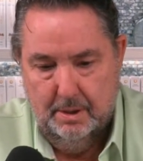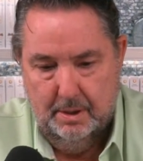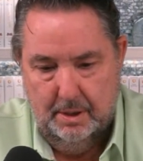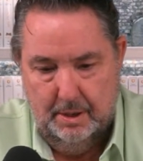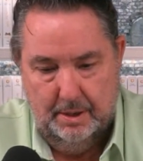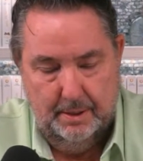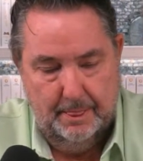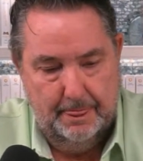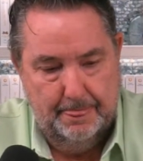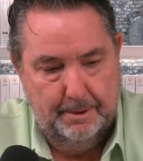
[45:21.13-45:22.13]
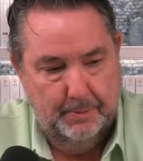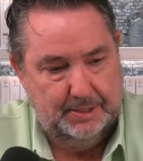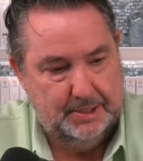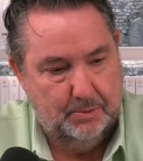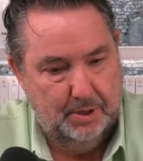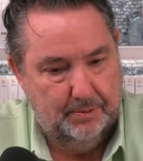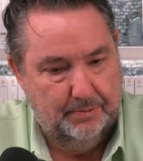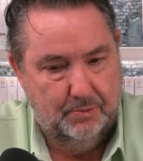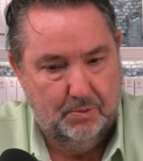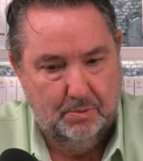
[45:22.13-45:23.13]
And you might say, well,
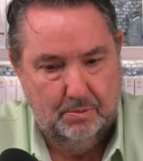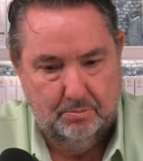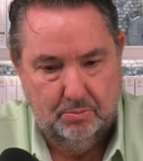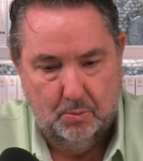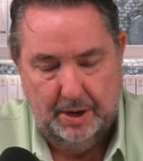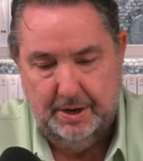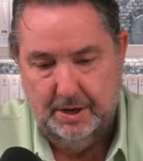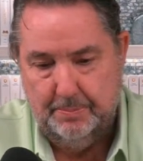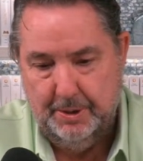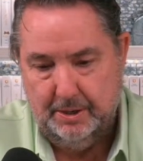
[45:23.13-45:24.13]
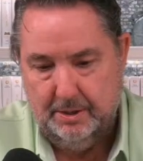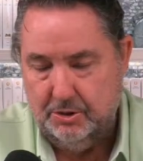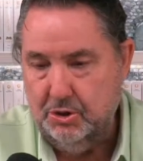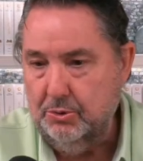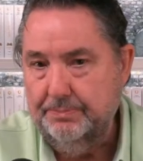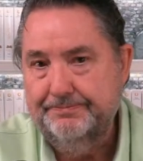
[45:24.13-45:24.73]
why didn't he pick a Jew?